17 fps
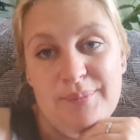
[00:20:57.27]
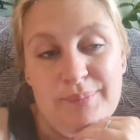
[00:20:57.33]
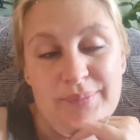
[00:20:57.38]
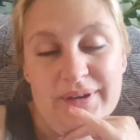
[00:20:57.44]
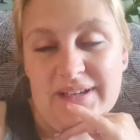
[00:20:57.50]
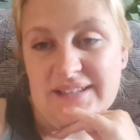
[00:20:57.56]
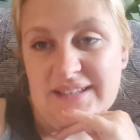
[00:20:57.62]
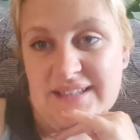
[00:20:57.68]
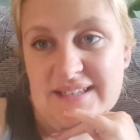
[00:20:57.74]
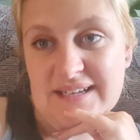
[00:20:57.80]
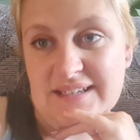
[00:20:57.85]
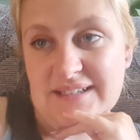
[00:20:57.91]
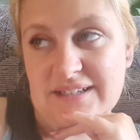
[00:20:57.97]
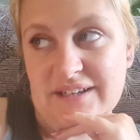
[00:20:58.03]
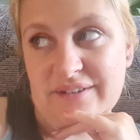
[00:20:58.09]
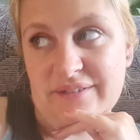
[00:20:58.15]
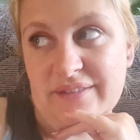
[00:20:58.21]
But as a
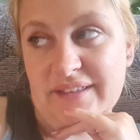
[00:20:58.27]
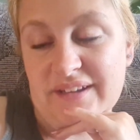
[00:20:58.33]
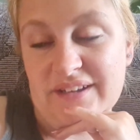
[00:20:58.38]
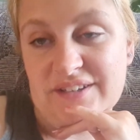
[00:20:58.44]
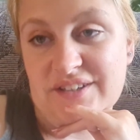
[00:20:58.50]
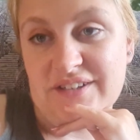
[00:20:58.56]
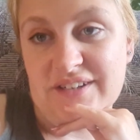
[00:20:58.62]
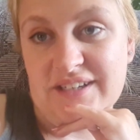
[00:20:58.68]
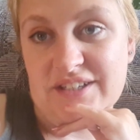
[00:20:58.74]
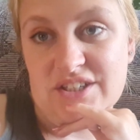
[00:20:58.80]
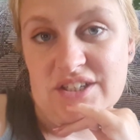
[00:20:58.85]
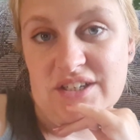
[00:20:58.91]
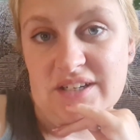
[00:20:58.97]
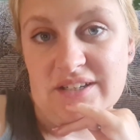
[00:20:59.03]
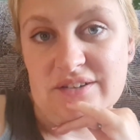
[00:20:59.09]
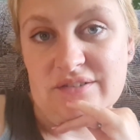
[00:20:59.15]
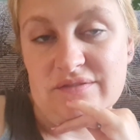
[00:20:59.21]
standalone thing, I don't
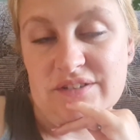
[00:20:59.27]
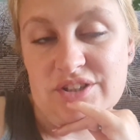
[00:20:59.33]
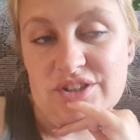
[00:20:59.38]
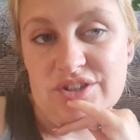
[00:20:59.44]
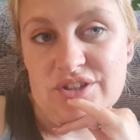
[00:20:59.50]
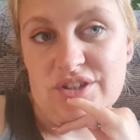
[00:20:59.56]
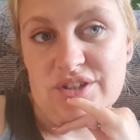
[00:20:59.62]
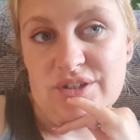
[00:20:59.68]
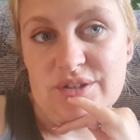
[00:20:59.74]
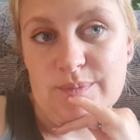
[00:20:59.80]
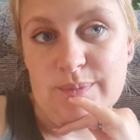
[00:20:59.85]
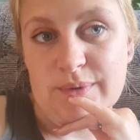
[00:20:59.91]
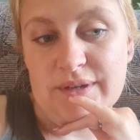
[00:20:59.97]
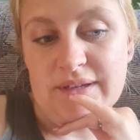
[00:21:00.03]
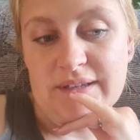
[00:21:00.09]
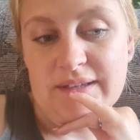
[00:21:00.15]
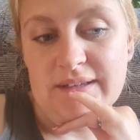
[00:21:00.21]
actually like orange juice,
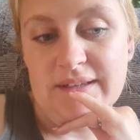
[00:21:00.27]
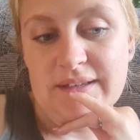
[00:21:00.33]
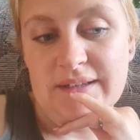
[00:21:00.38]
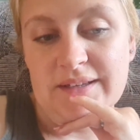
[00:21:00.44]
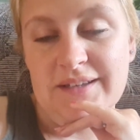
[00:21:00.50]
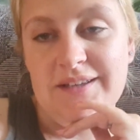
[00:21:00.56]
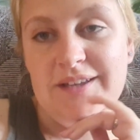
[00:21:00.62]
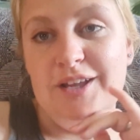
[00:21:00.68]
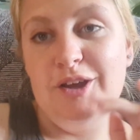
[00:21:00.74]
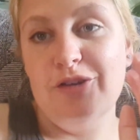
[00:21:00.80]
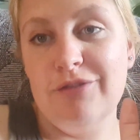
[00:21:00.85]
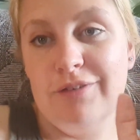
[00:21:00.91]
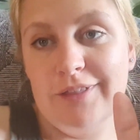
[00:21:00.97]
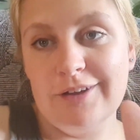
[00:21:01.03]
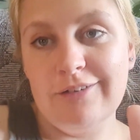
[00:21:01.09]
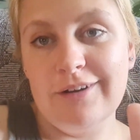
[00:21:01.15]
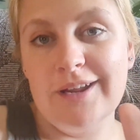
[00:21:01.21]
but
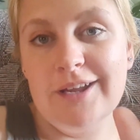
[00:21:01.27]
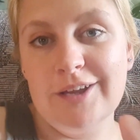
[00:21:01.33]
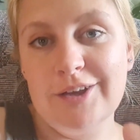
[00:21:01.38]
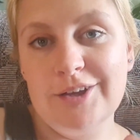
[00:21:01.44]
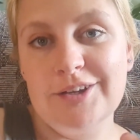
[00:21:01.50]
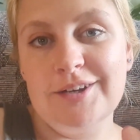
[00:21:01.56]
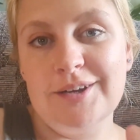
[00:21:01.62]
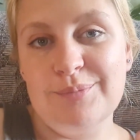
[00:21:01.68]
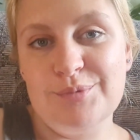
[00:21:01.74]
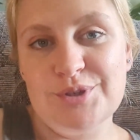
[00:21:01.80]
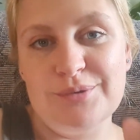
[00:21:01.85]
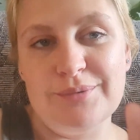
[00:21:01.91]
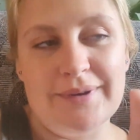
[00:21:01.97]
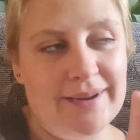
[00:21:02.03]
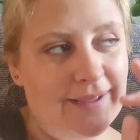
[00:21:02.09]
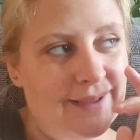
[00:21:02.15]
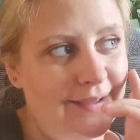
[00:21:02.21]
for the greater good, I'm
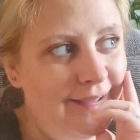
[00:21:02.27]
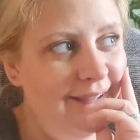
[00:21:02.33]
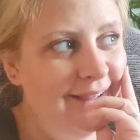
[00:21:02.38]
doing it.